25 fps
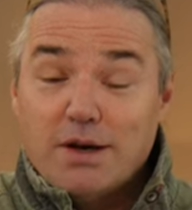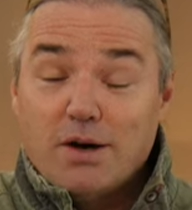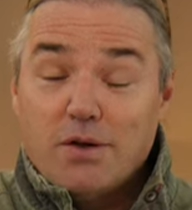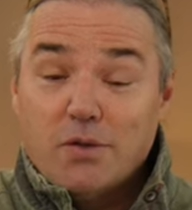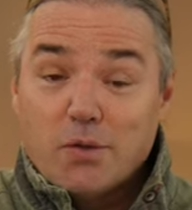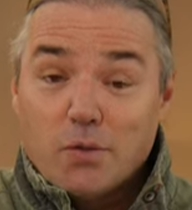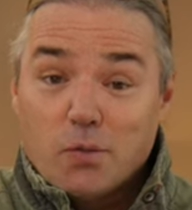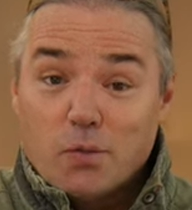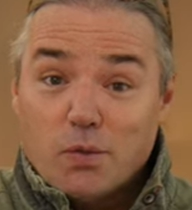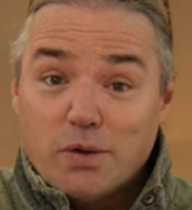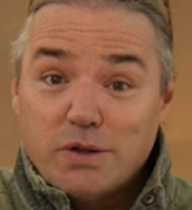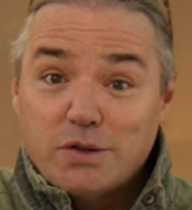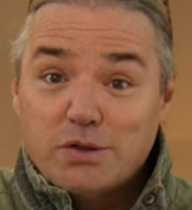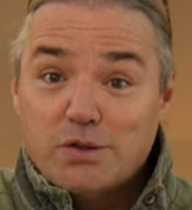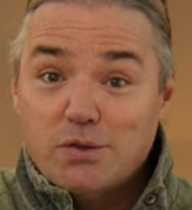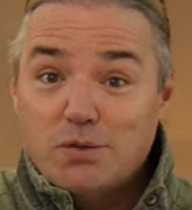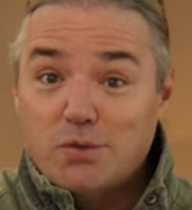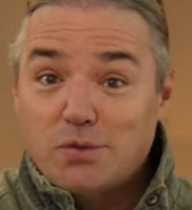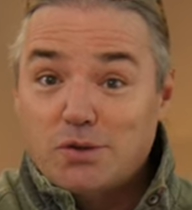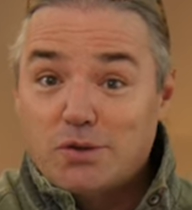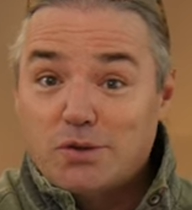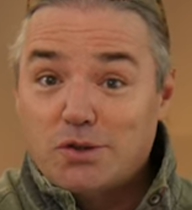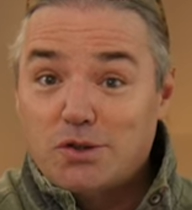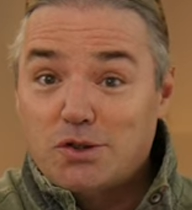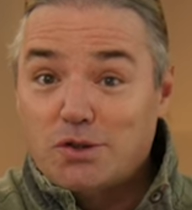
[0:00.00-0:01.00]
are the ones who
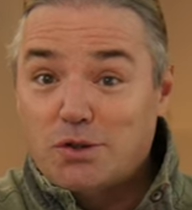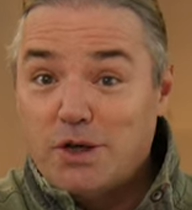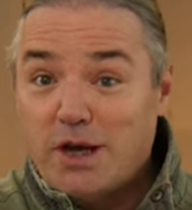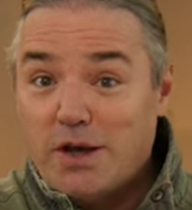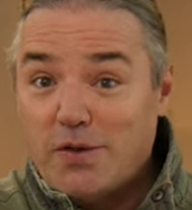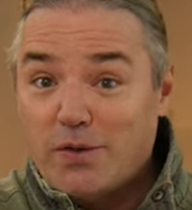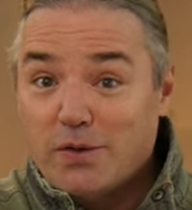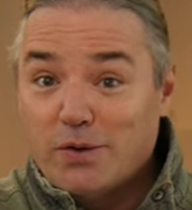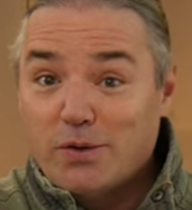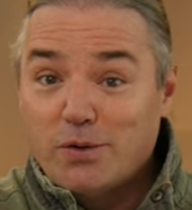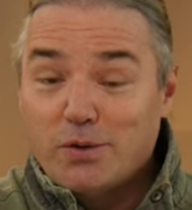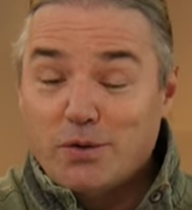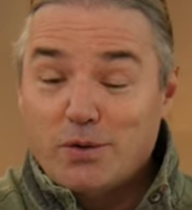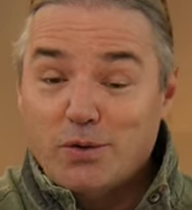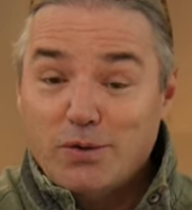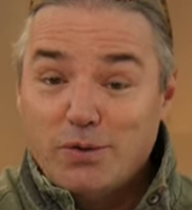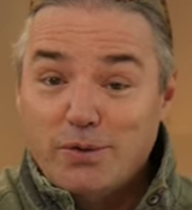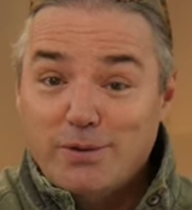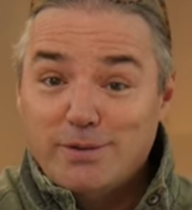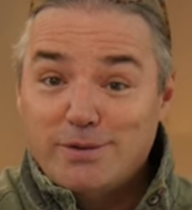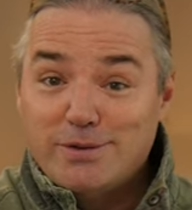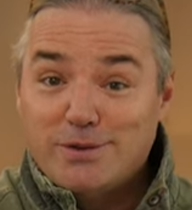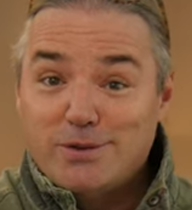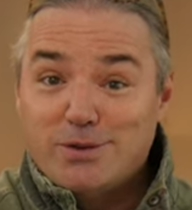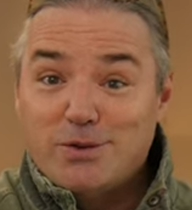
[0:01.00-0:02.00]
are to share the good
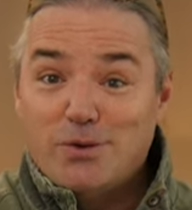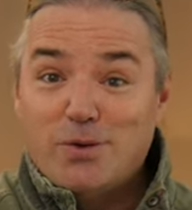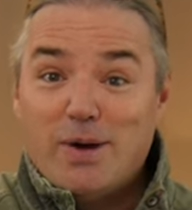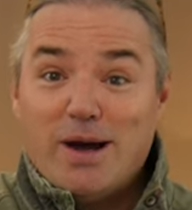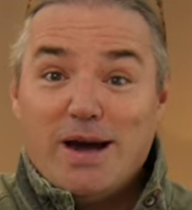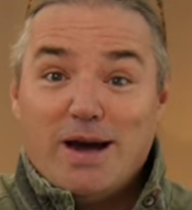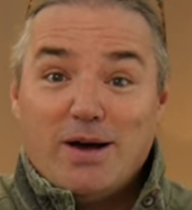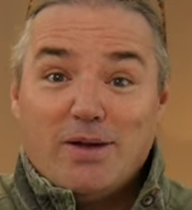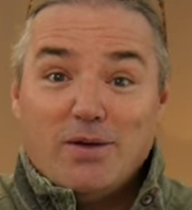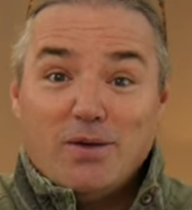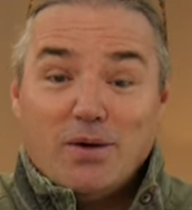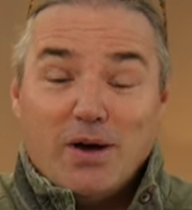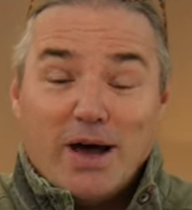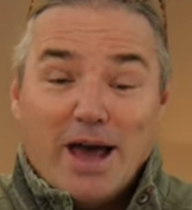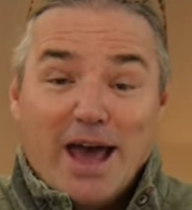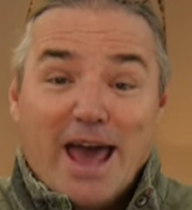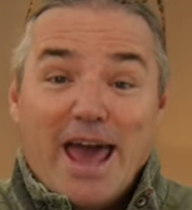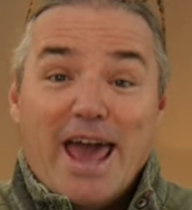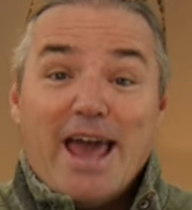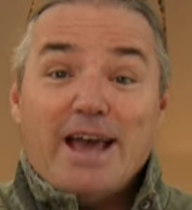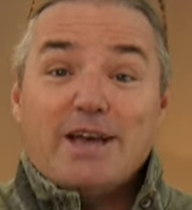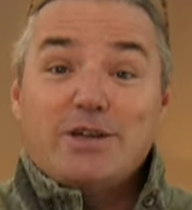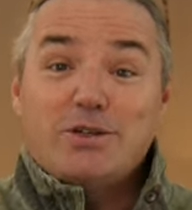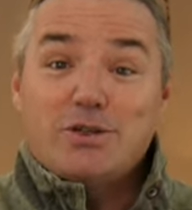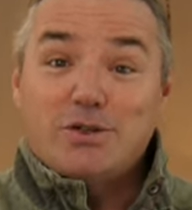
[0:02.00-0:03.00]
news through our
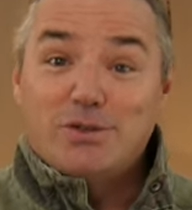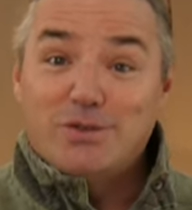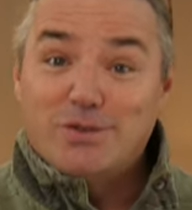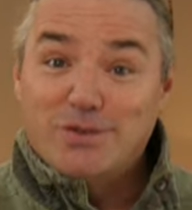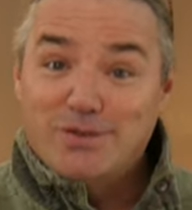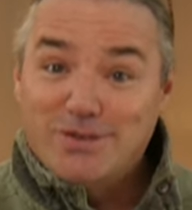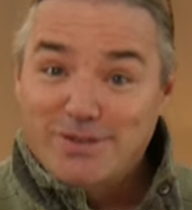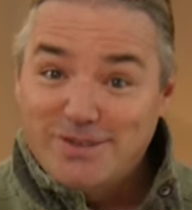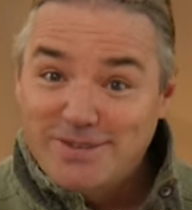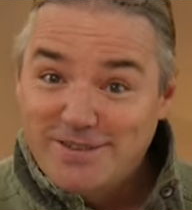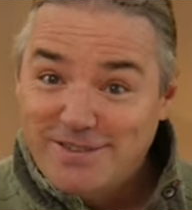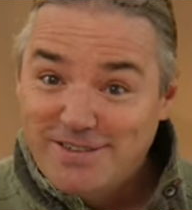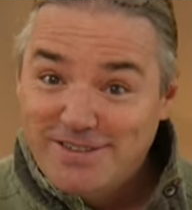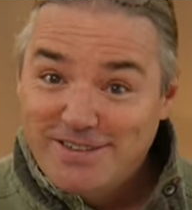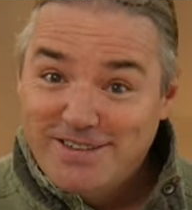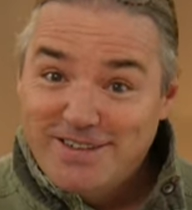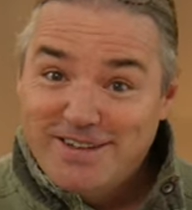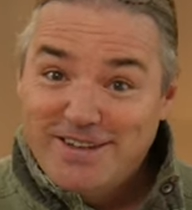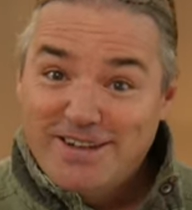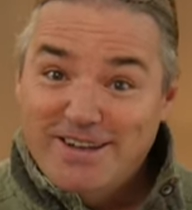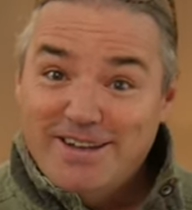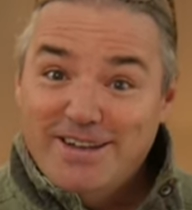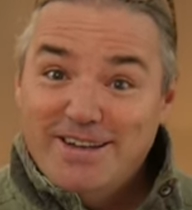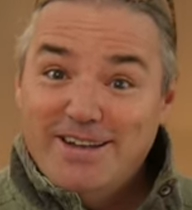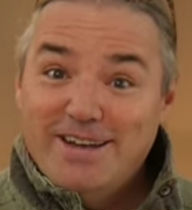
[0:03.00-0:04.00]
actions.
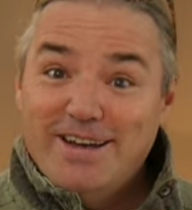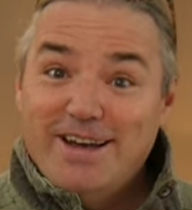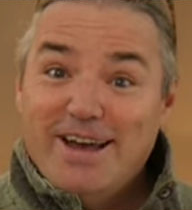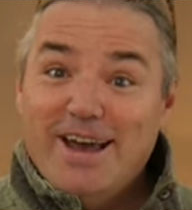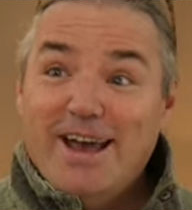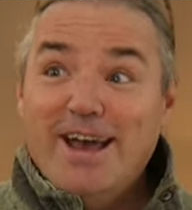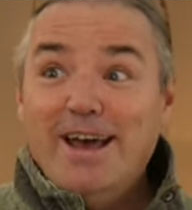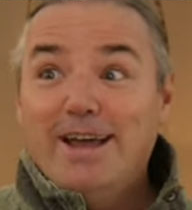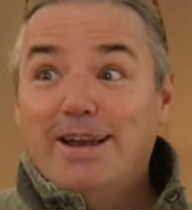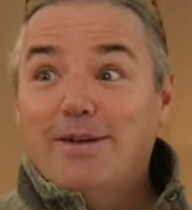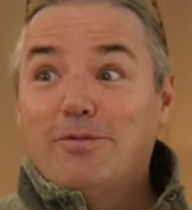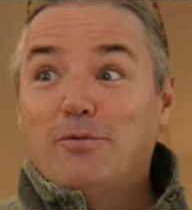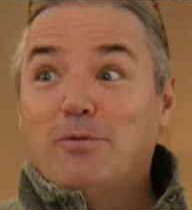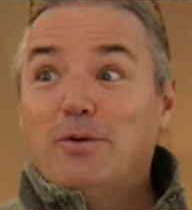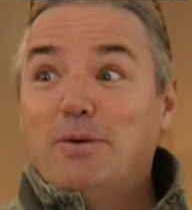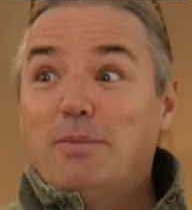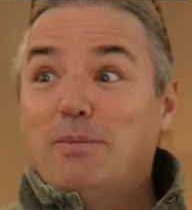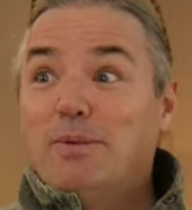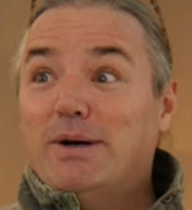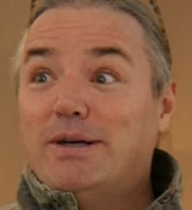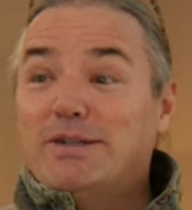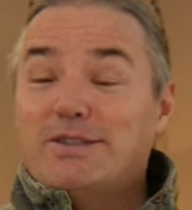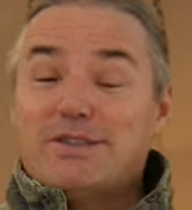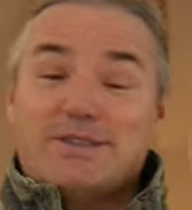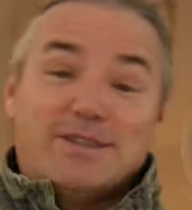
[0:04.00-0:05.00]
And if we
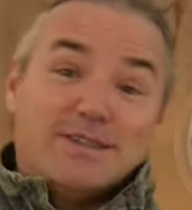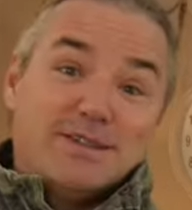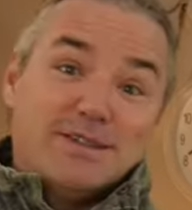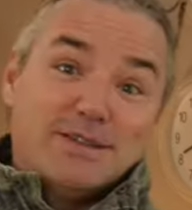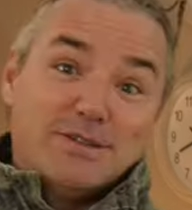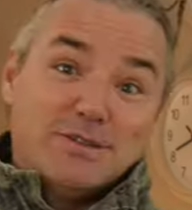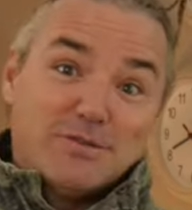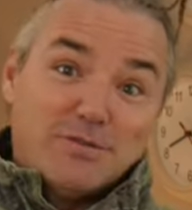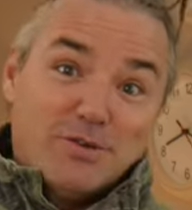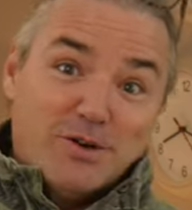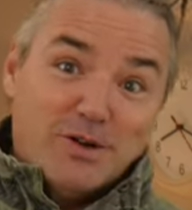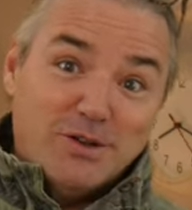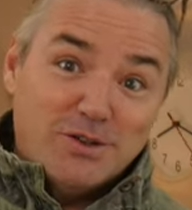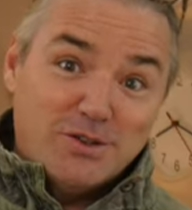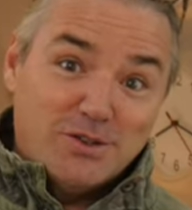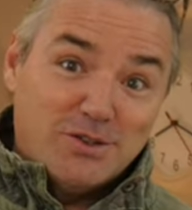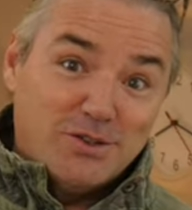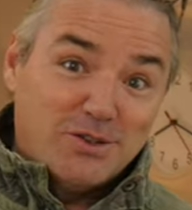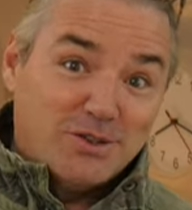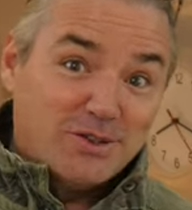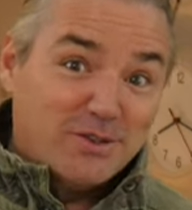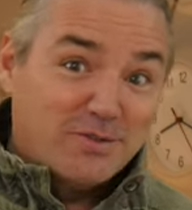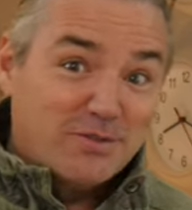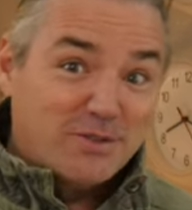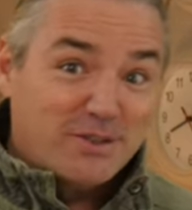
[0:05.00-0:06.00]
must, as
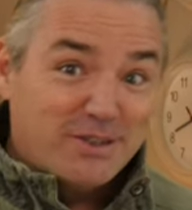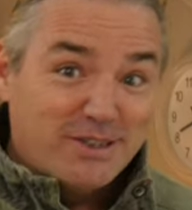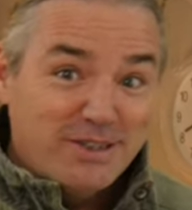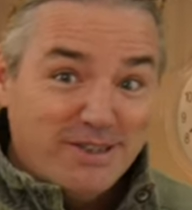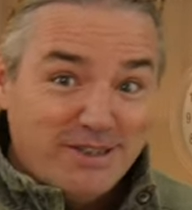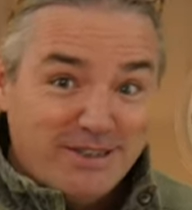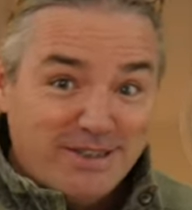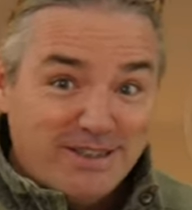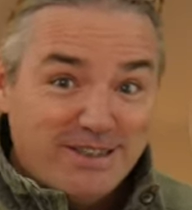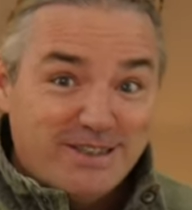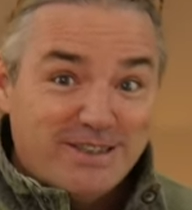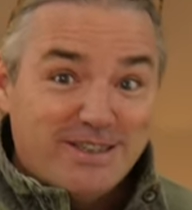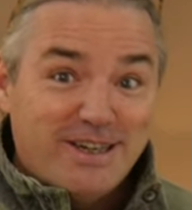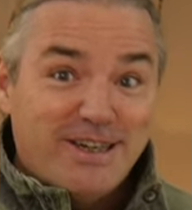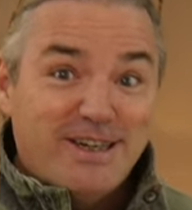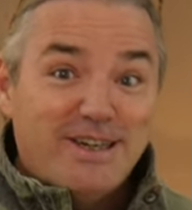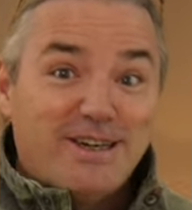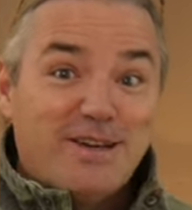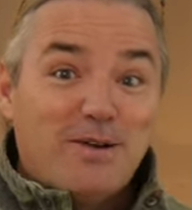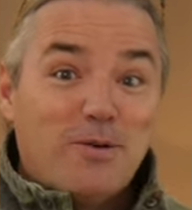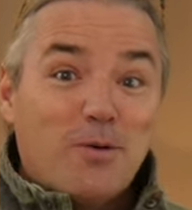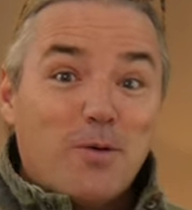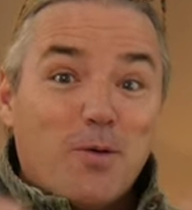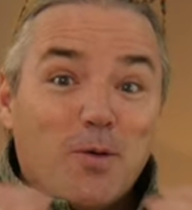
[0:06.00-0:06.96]
Francis of Assisi said,